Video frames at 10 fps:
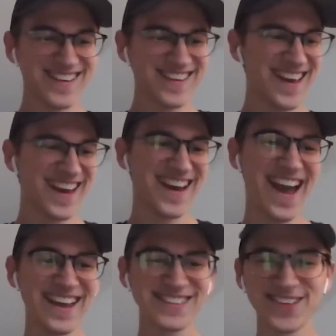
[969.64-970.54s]
Yeah,
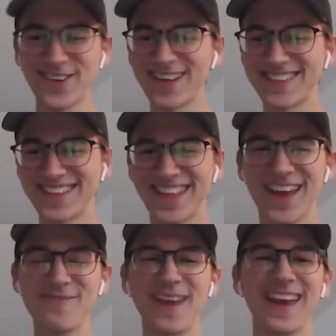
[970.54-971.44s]
I showed it to
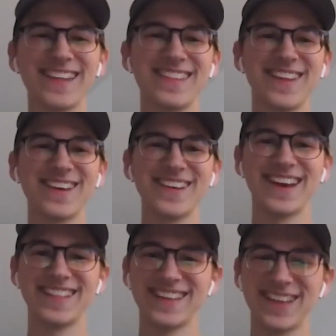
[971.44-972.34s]
them, and luckily,
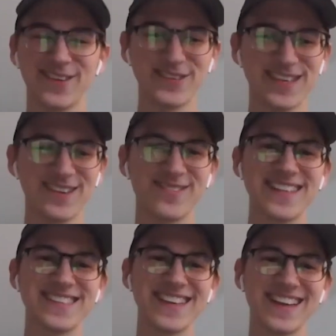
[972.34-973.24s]
I think that was
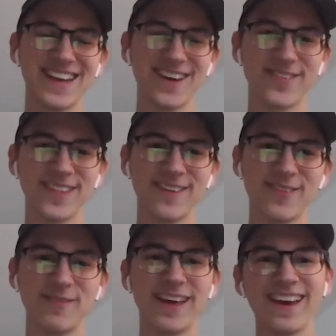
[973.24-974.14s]
convincing enough for them to
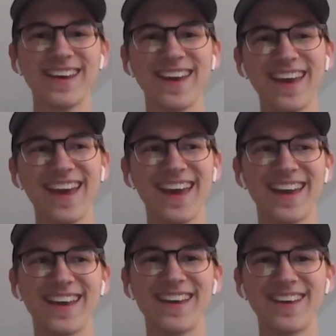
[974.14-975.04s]
be like,
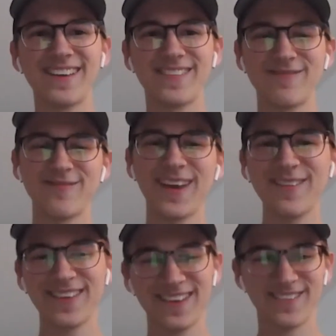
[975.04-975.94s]
hey,
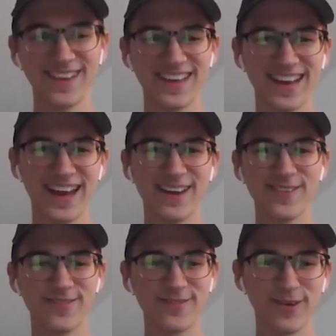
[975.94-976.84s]
maybe we can
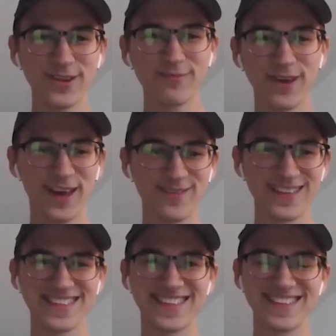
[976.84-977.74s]
have multiple
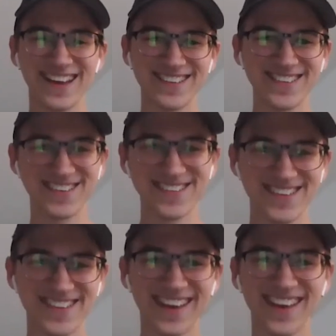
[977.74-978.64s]
helmets in this household
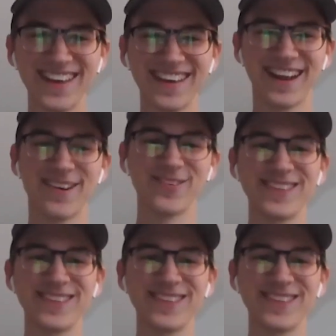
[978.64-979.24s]
so that he can have one